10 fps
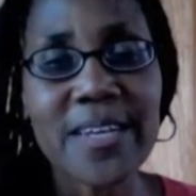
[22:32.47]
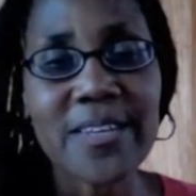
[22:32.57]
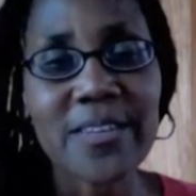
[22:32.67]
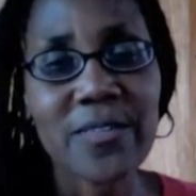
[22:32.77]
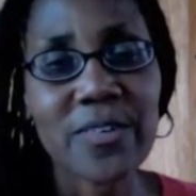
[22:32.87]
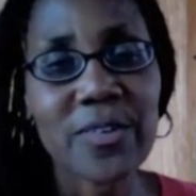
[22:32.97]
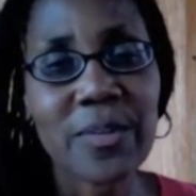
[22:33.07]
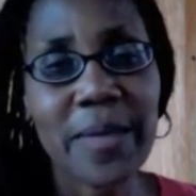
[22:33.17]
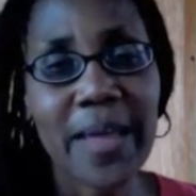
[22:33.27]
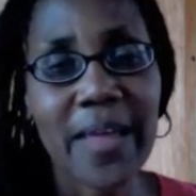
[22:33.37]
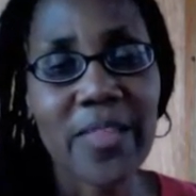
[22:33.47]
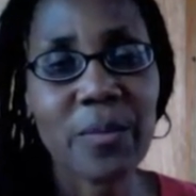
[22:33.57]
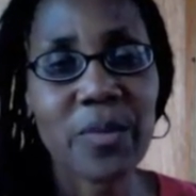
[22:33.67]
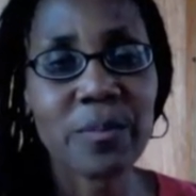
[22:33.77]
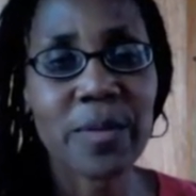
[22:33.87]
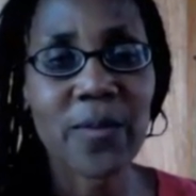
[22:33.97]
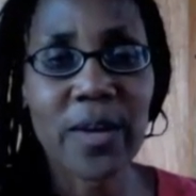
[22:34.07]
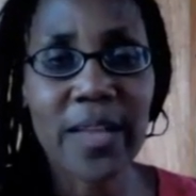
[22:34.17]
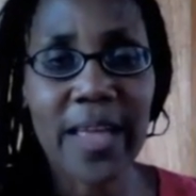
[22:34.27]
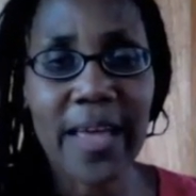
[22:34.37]
So if you do the math, you multiply
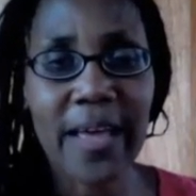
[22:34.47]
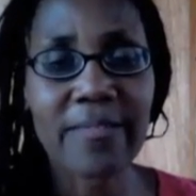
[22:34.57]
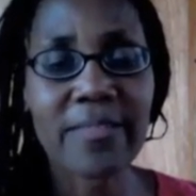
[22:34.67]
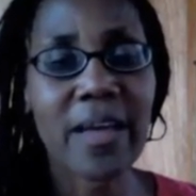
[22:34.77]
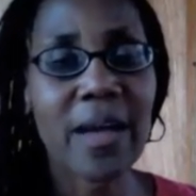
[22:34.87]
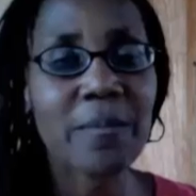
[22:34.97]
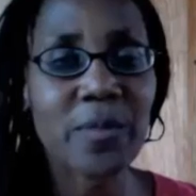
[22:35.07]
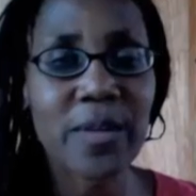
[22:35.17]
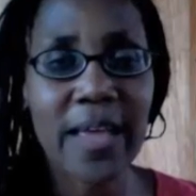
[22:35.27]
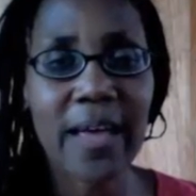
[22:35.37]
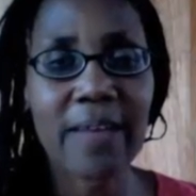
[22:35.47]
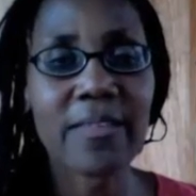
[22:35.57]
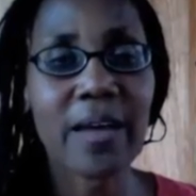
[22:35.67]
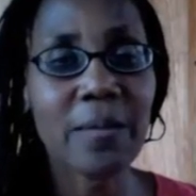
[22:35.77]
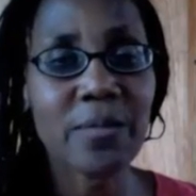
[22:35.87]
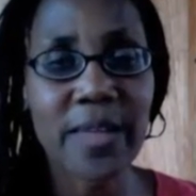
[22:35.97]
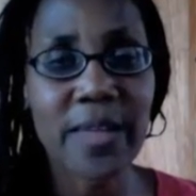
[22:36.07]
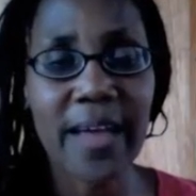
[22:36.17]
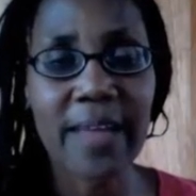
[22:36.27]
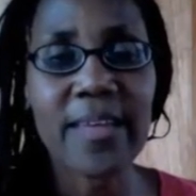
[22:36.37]
1/2 times 1/2 times
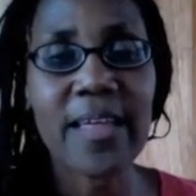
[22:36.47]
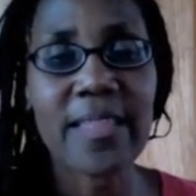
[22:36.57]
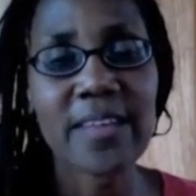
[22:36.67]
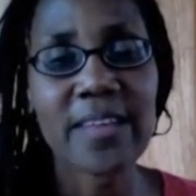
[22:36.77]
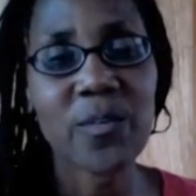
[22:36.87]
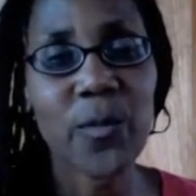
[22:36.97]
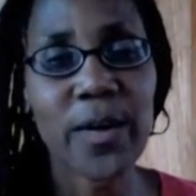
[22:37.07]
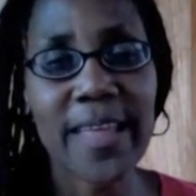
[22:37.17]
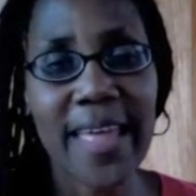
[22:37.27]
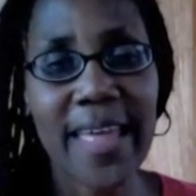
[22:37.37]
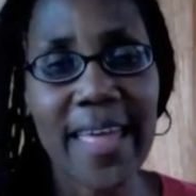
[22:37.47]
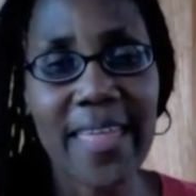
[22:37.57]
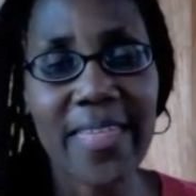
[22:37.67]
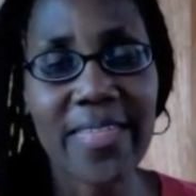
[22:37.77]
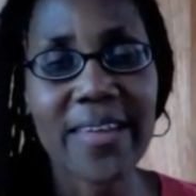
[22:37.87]
1/2, that's 1/8.